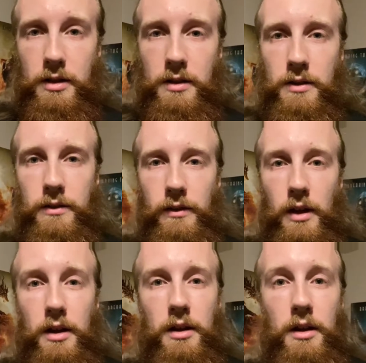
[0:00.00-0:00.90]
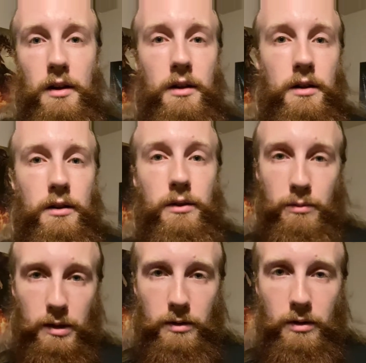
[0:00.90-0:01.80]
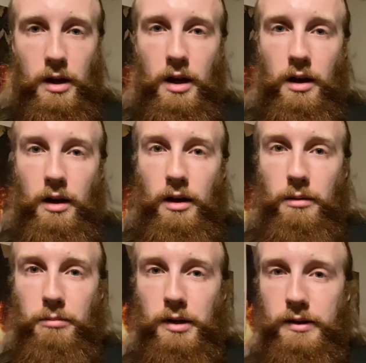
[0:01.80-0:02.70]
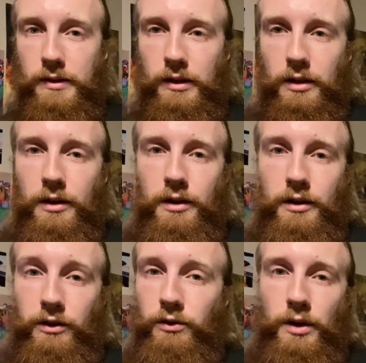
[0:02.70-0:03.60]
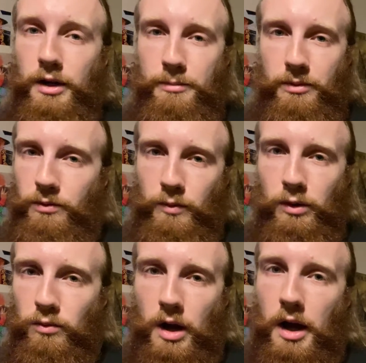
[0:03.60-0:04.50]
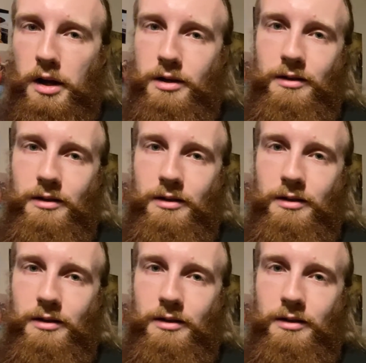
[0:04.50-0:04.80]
is a thriller, but it's like a straight-up thrill ride.